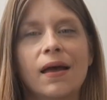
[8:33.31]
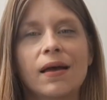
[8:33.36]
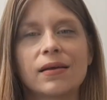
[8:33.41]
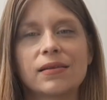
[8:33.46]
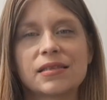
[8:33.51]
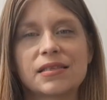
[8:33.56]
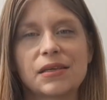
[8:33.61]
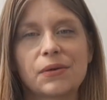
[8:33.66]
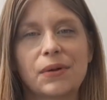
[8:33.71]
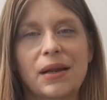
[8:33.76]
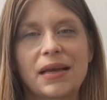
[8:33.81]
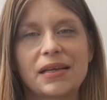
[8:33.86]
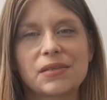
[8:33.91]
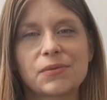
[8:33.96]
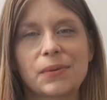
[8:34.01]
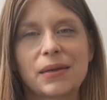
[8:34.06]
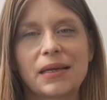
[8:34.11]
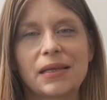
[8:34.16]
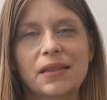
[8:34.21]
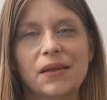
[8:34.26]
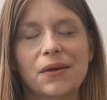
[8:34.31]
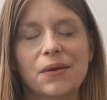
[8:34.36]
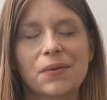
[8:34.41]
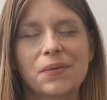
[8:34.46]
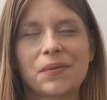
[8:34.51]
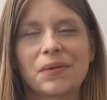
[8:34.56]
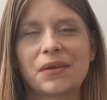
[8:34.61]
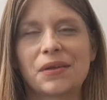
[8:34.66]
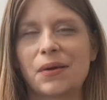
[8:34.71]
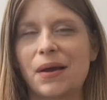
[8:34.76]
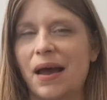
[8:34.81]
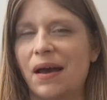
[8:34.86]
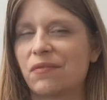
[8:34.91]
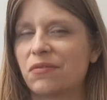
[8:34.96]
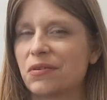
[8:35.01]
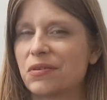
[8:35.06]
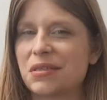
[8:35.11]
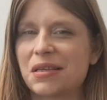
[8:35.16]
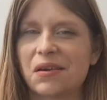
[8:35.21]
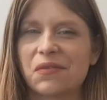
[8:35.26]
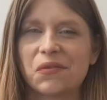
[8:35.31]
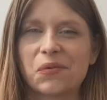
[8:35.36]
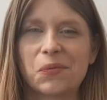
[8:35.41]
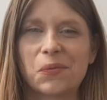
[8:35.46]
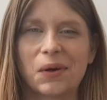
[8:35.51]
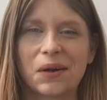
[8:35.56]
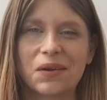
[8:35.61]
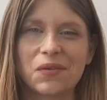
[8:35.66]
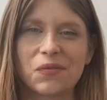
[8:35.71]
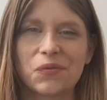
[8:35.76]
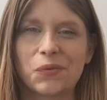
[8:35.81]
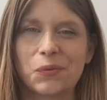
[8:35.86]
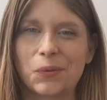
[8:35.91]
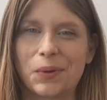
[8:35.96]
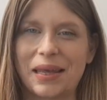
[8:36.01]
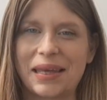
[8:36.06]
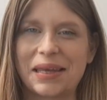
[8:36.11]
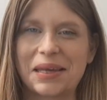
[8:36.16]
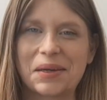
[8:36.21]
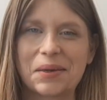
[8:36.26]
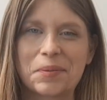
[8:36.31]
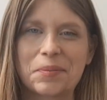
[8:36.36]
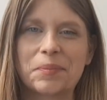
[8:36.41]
Until next week though, you have yourself a wonderful week.